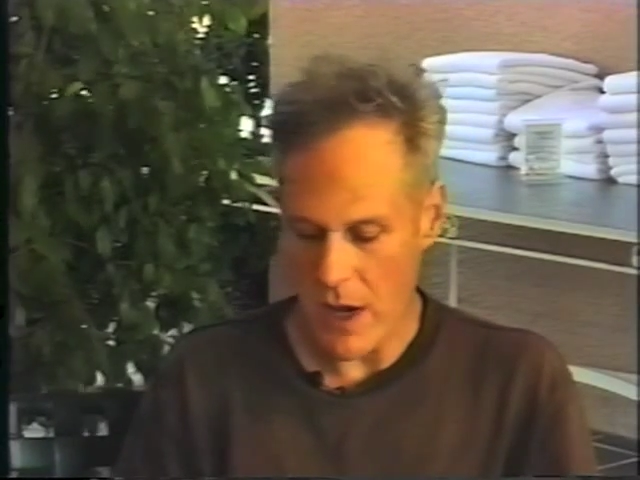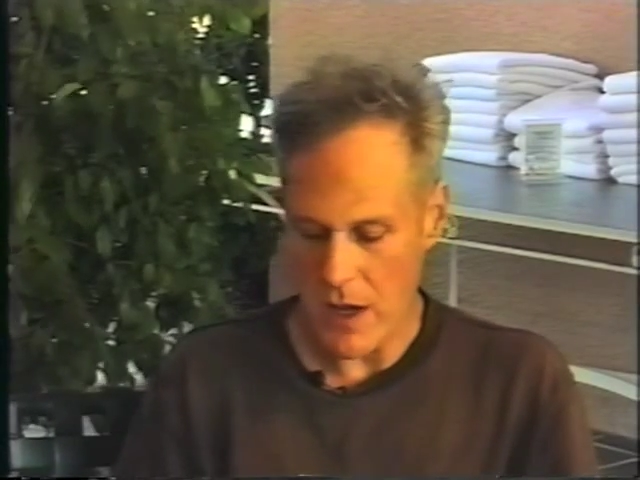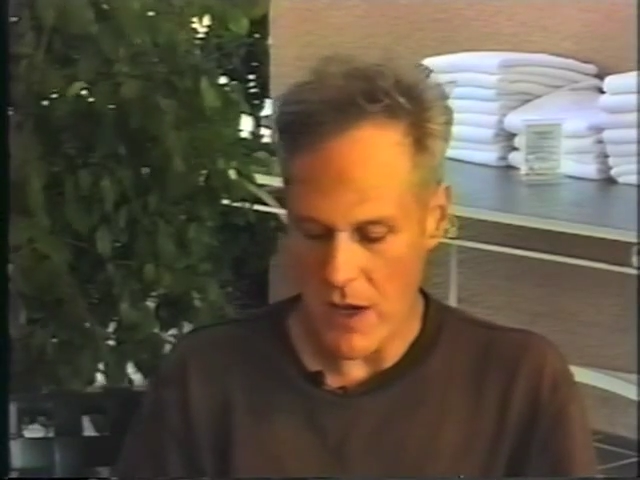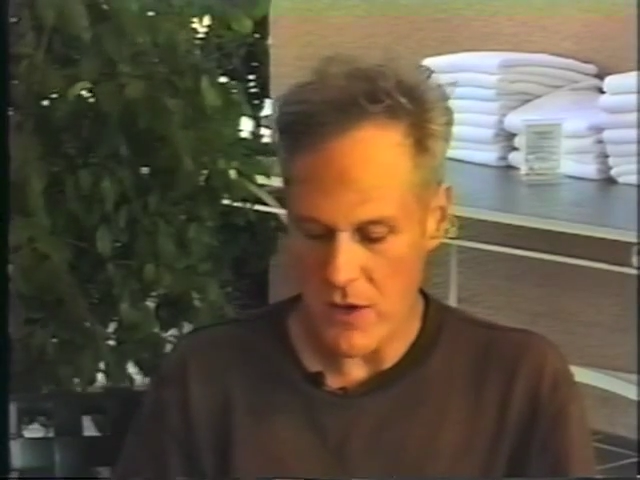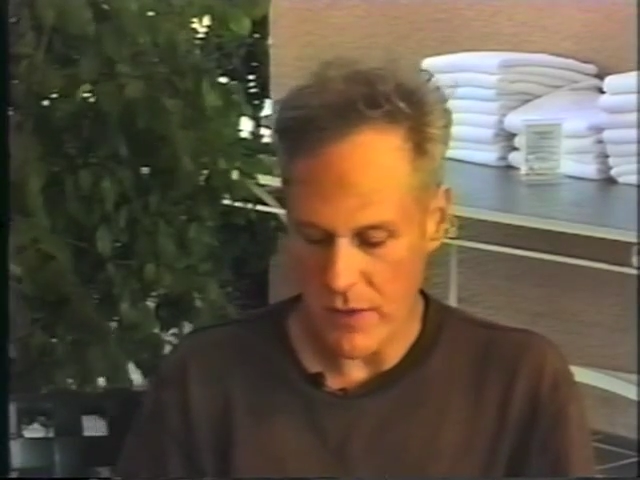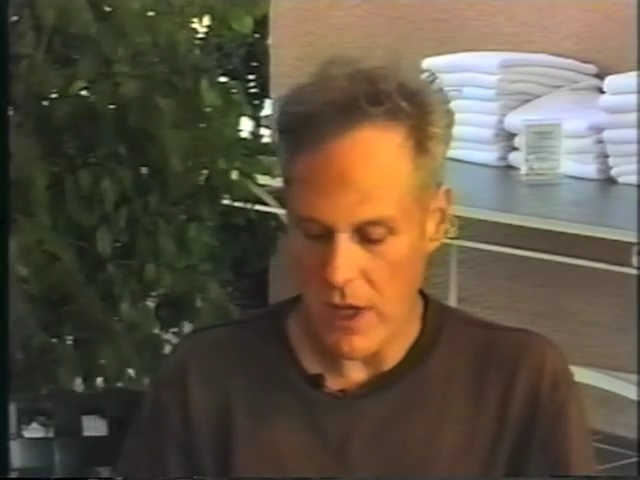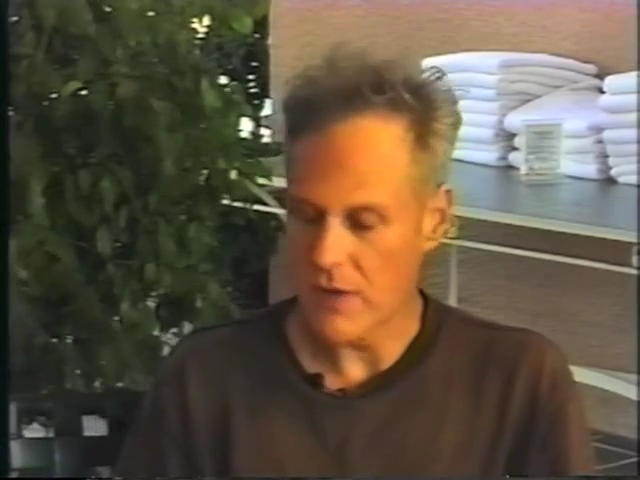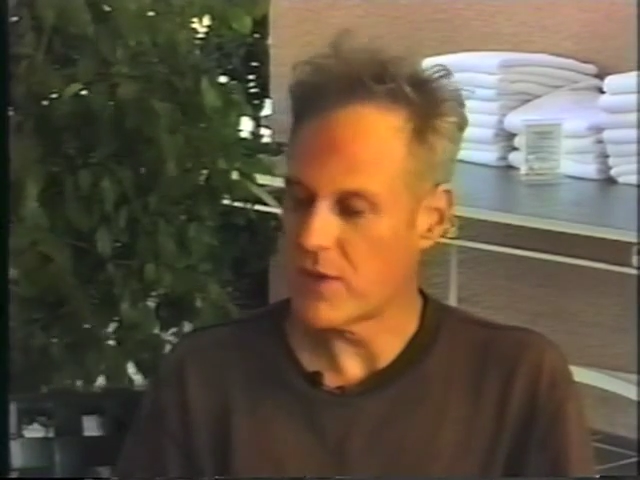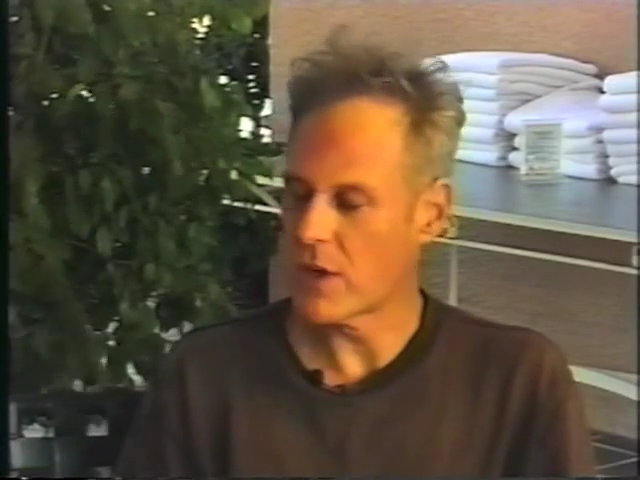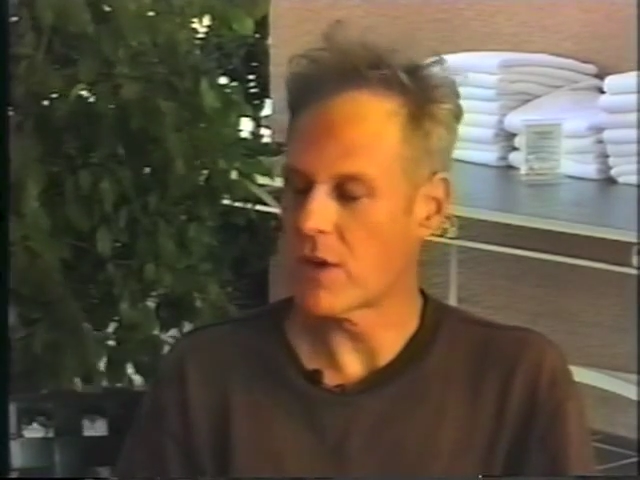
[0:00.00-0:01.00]
have a lot
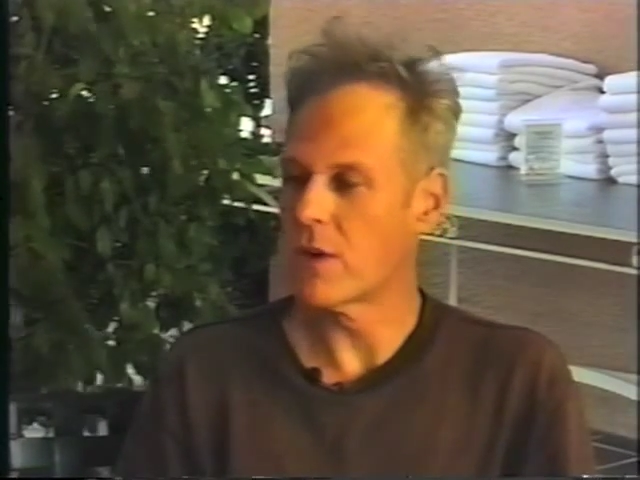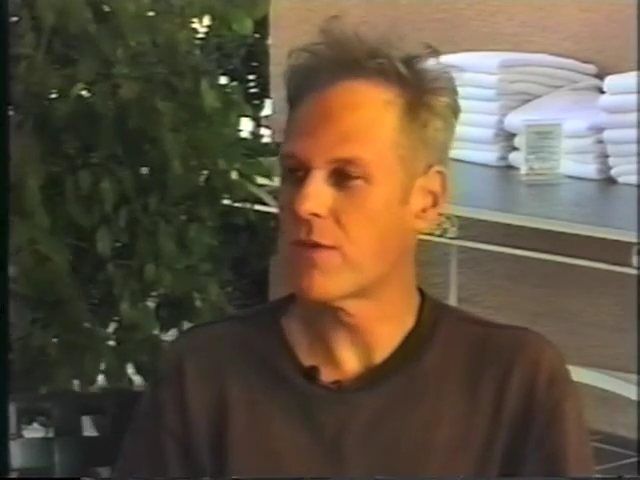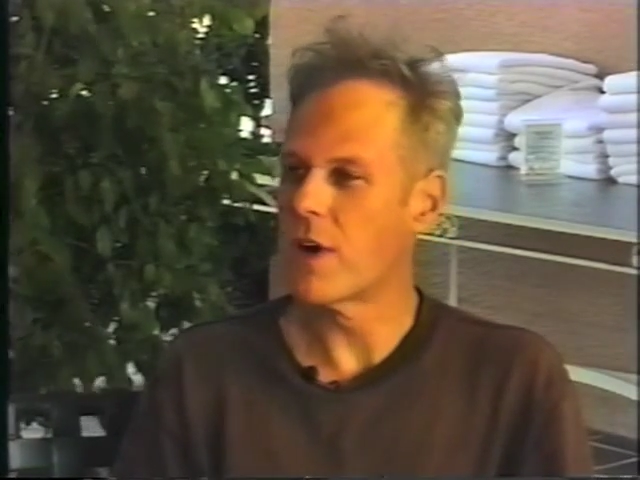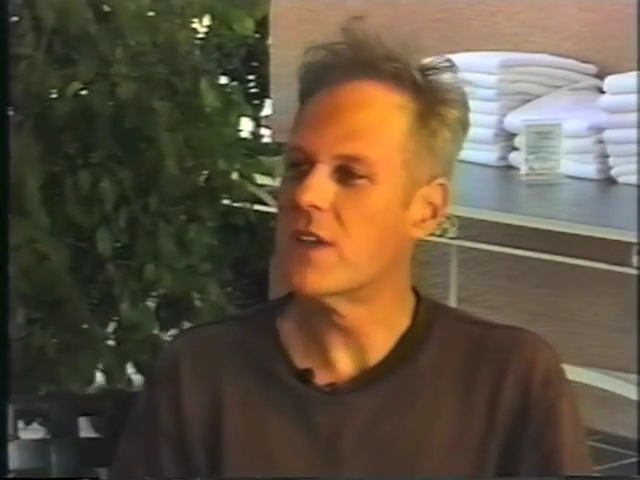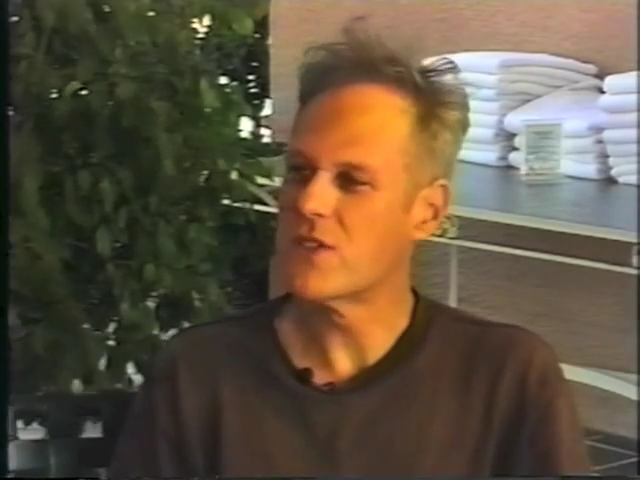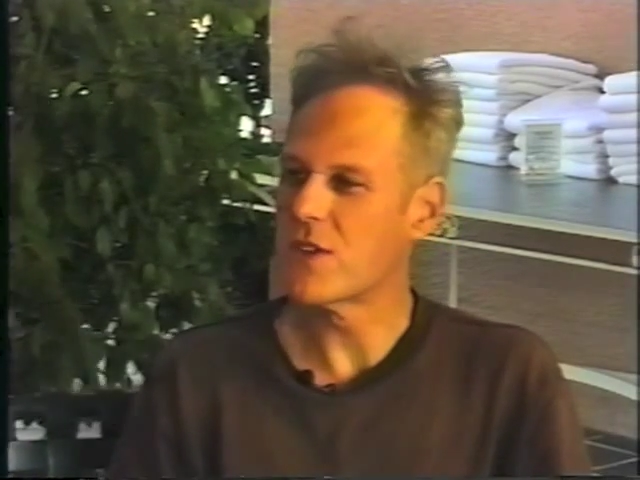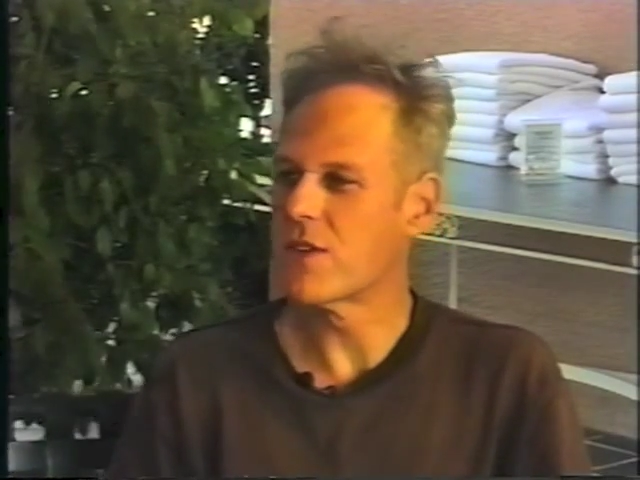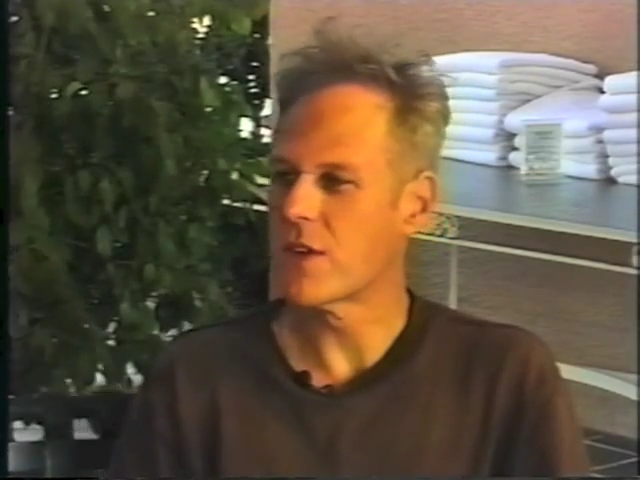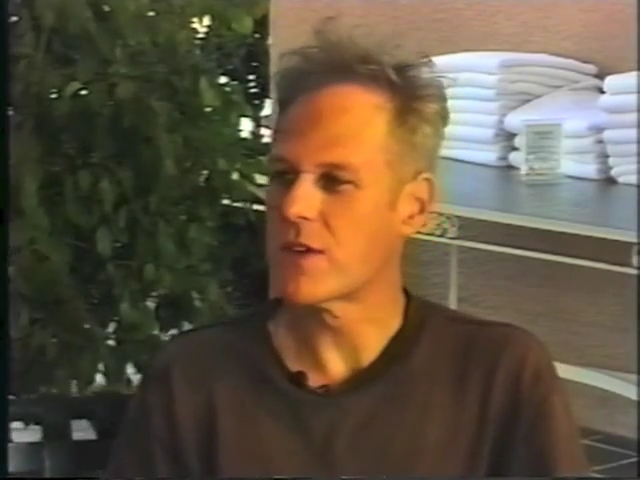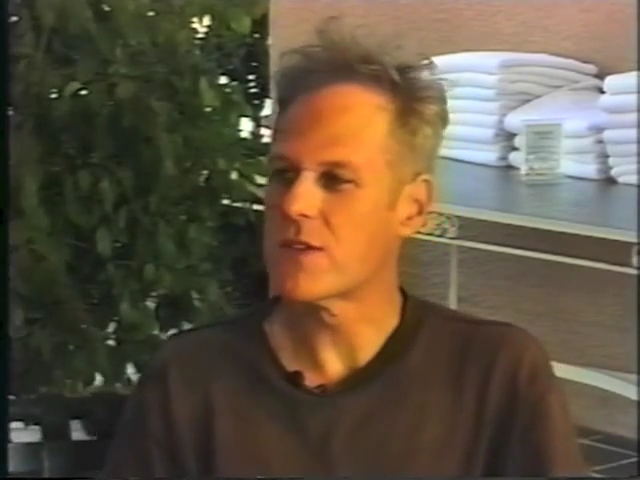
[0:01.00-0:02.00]
of younger friends
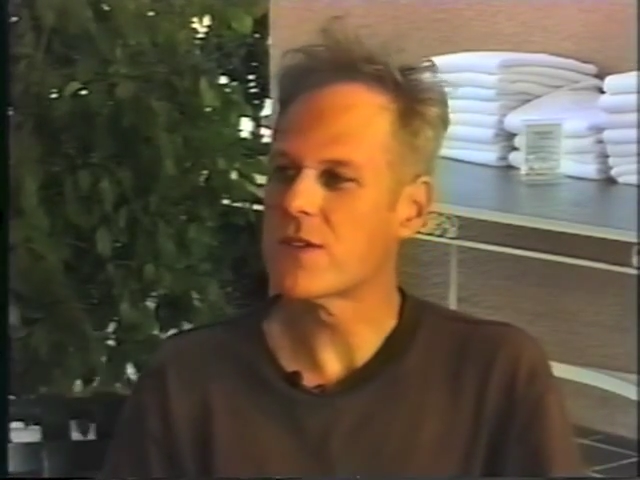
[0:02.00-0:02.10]
and things. So.